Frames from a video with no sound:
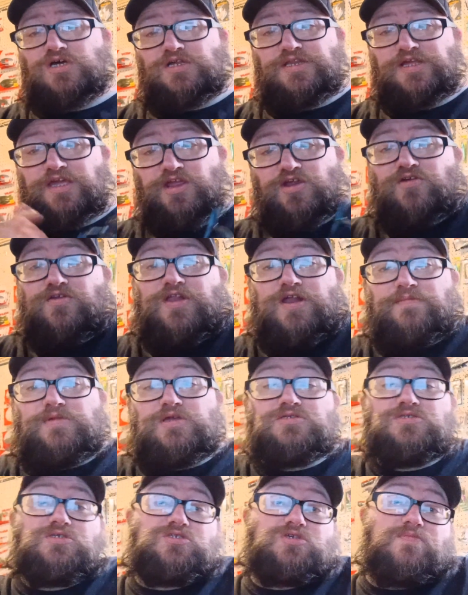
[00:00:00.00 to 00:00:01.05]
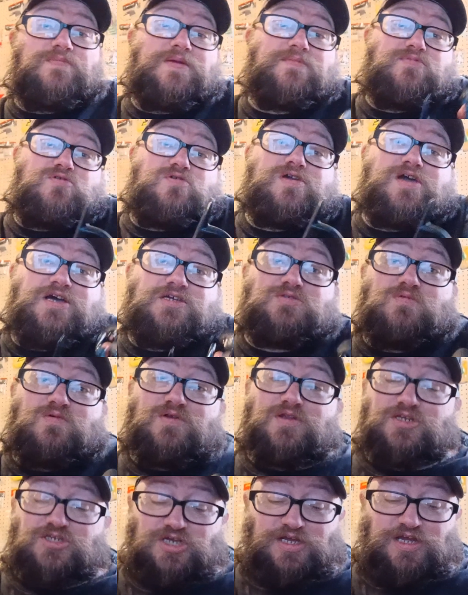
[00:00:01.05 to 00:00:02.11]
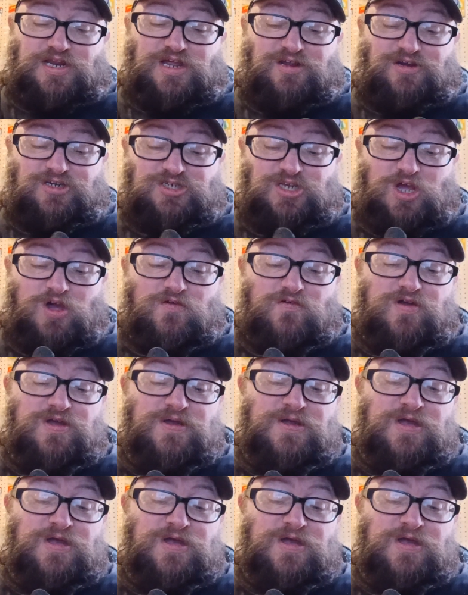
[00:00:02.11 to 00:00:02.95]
on the gear that I'm using, so maybe you guys want to check it out yourself.